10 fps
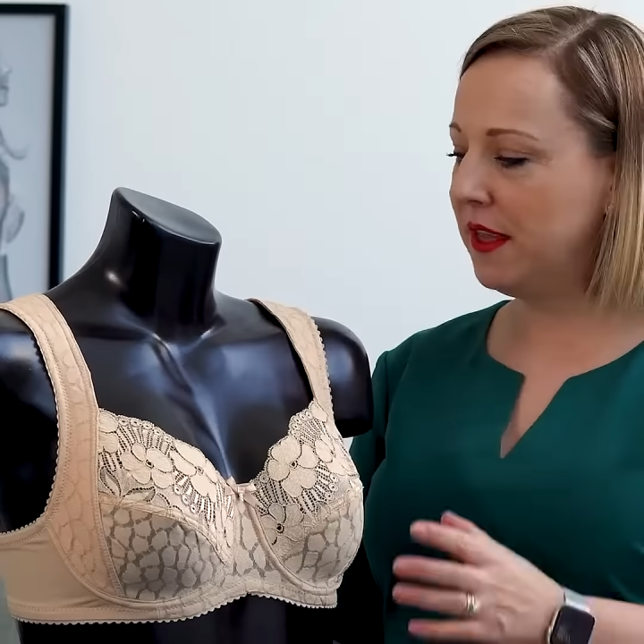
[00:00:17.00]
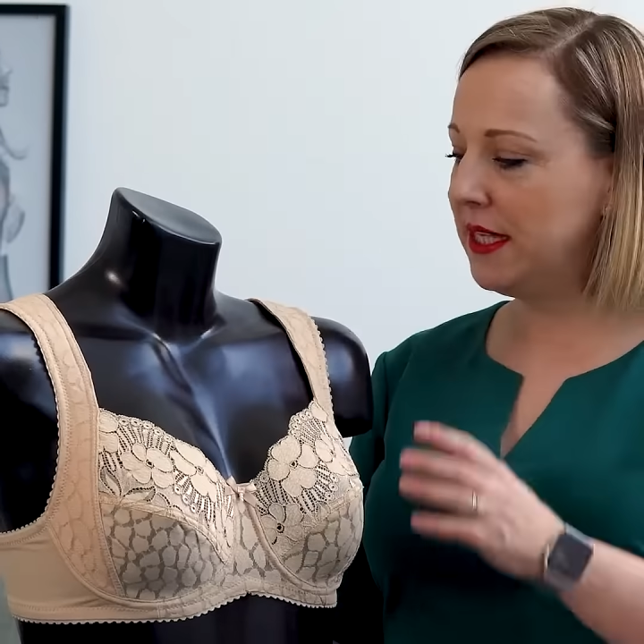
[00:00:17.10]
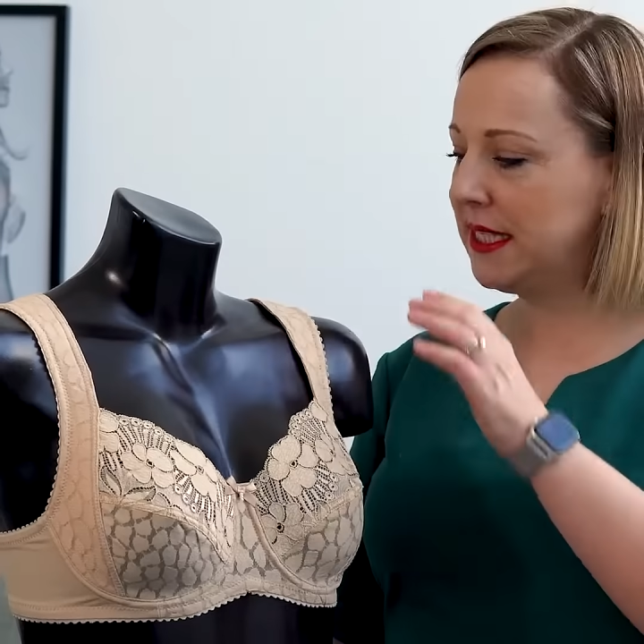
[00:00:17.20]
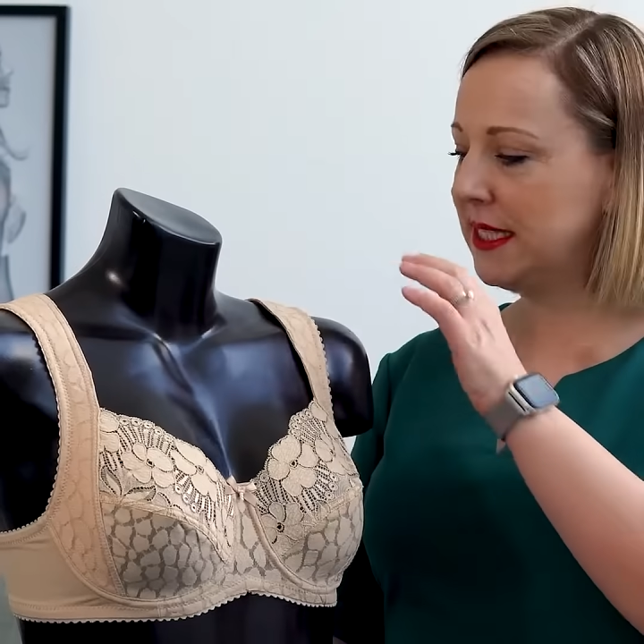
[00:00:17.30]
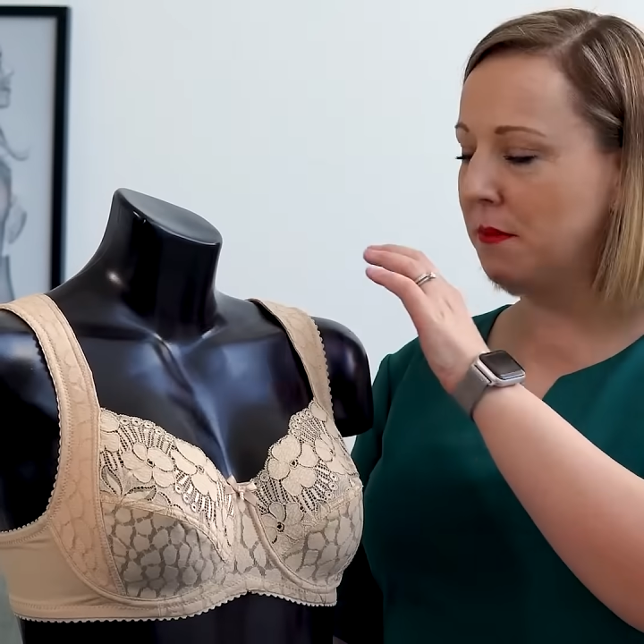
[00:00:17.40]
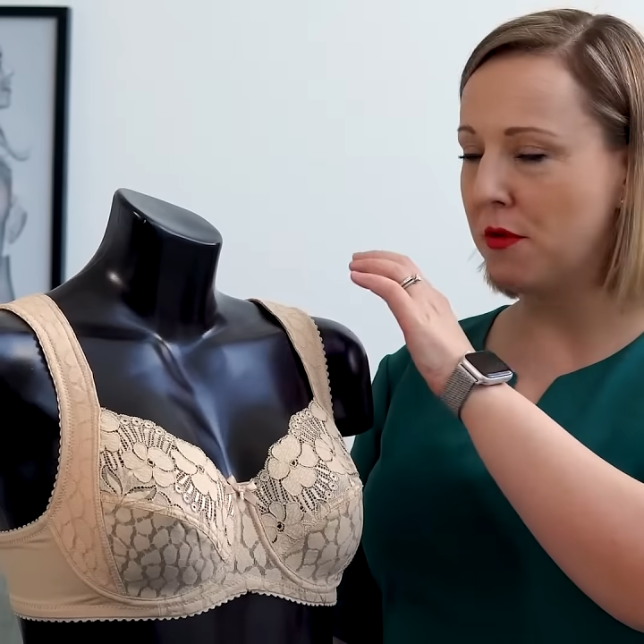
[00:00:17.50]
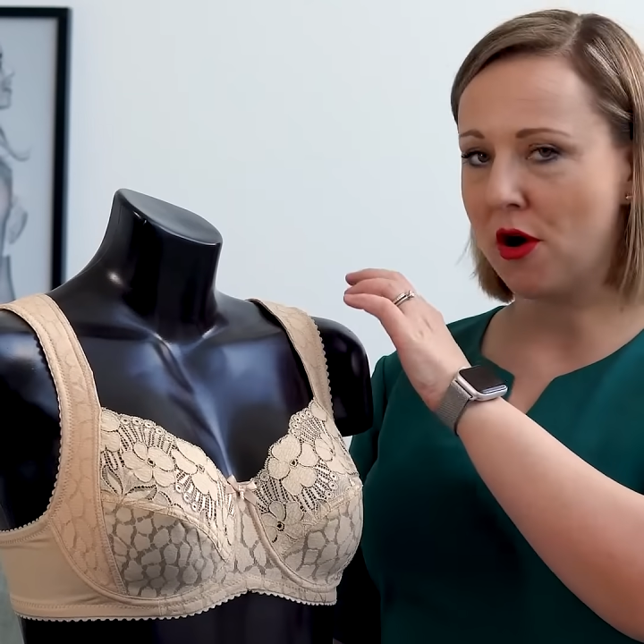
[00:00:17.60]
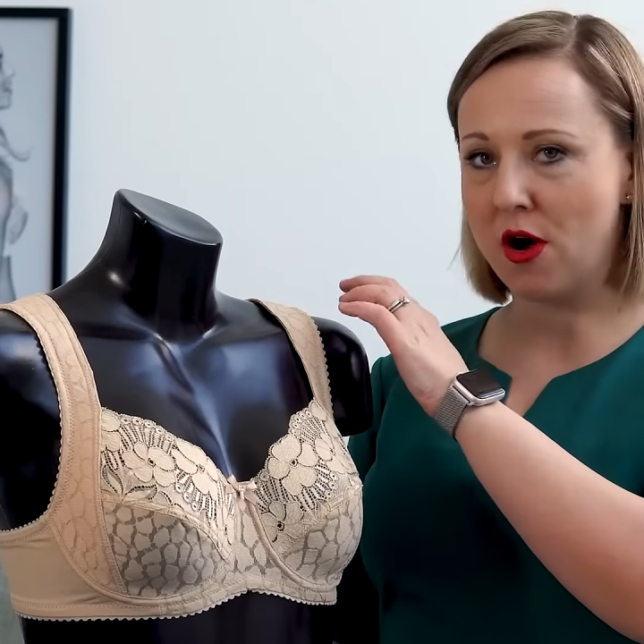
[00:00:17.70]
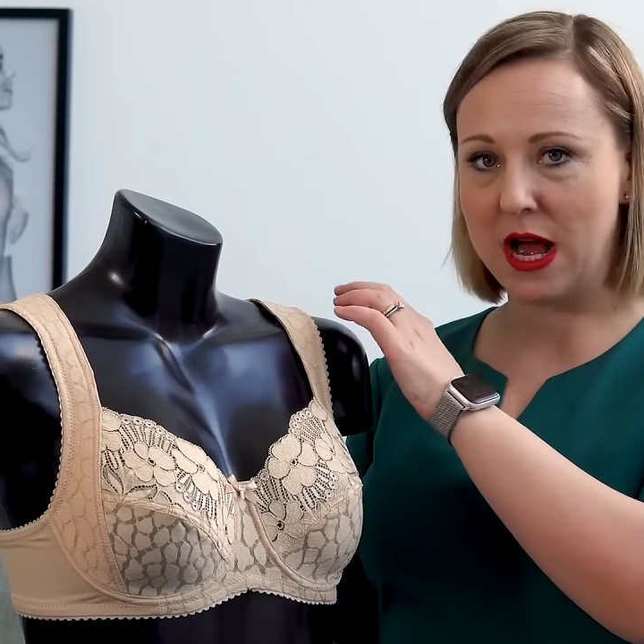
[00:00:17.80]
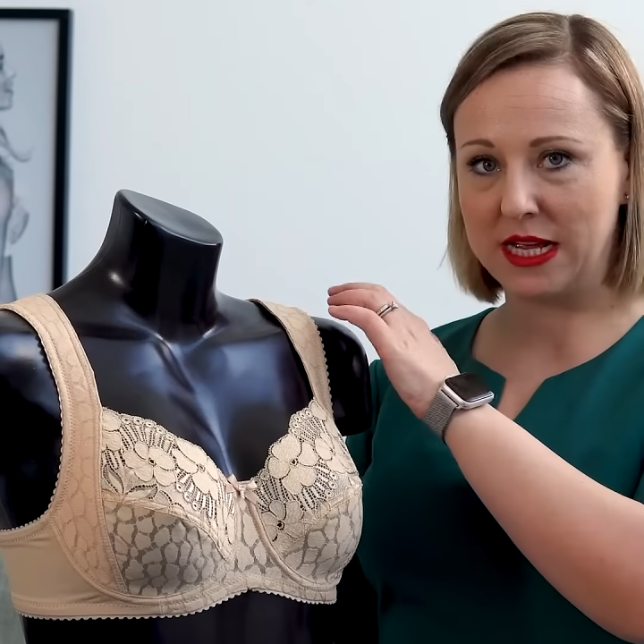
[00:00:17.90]
This
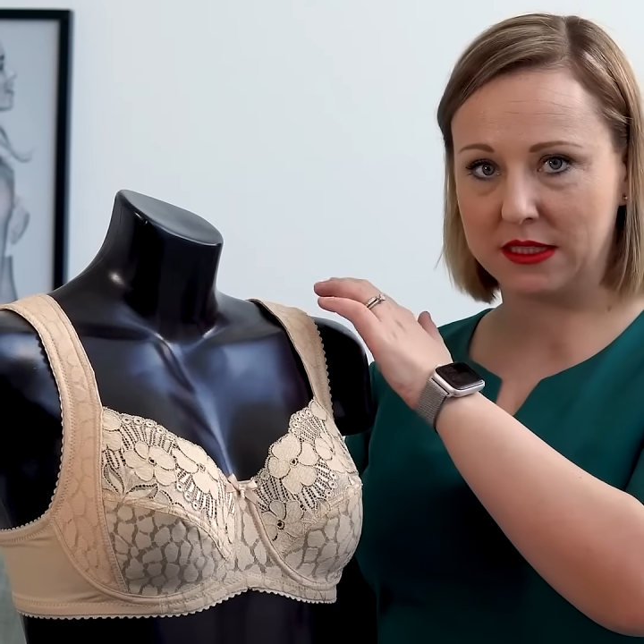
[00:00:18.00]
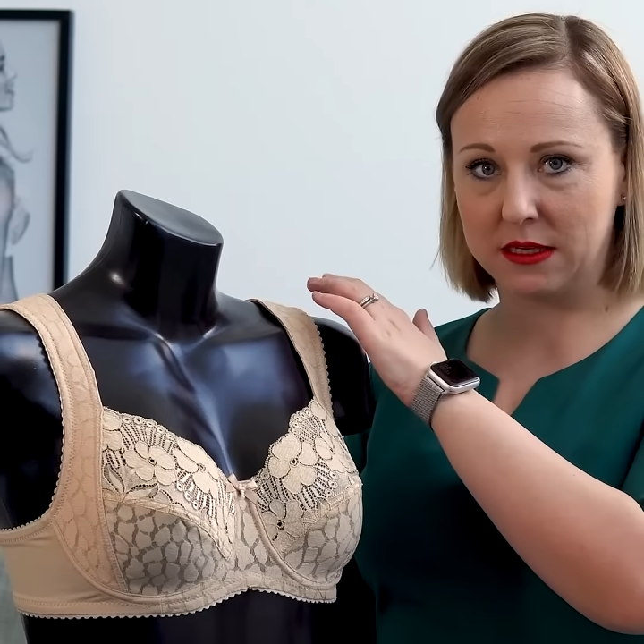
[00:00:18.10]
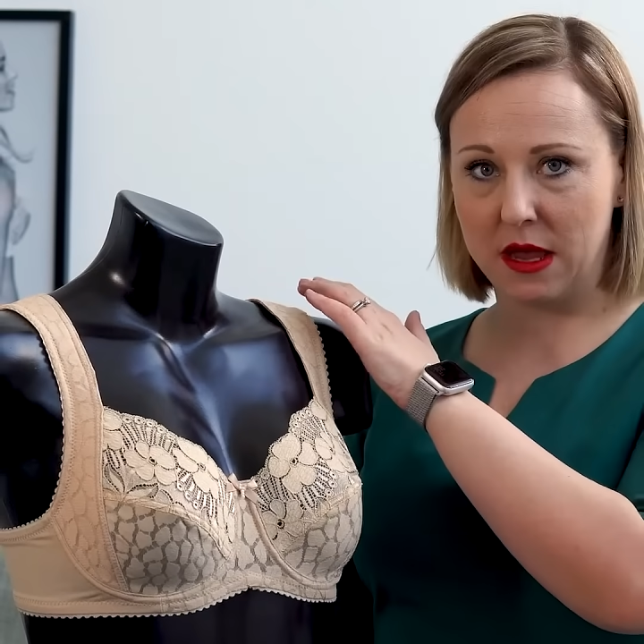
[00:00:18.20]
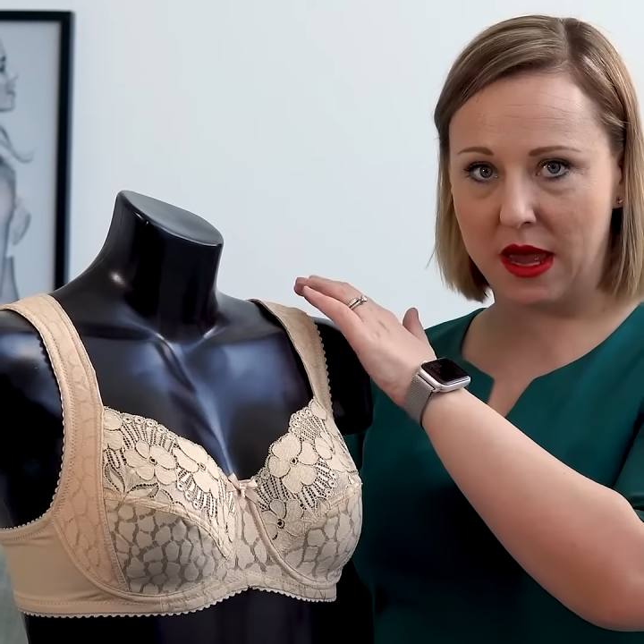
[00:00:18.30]
bra has